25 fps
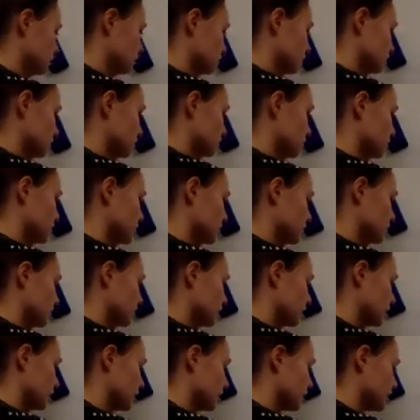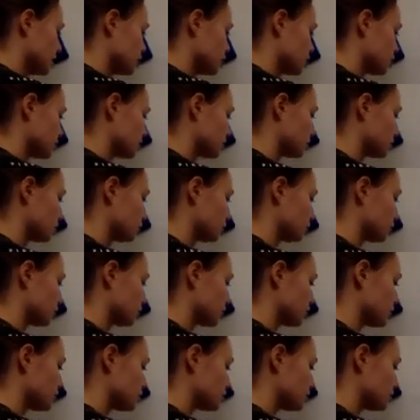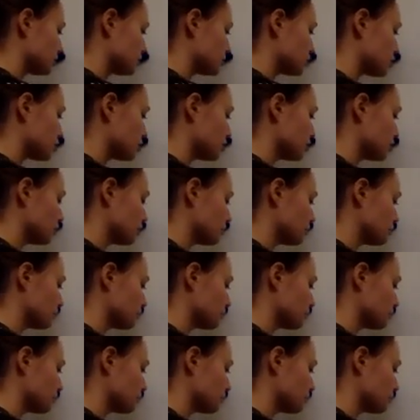Let's write down allocation is not Pareto efficient.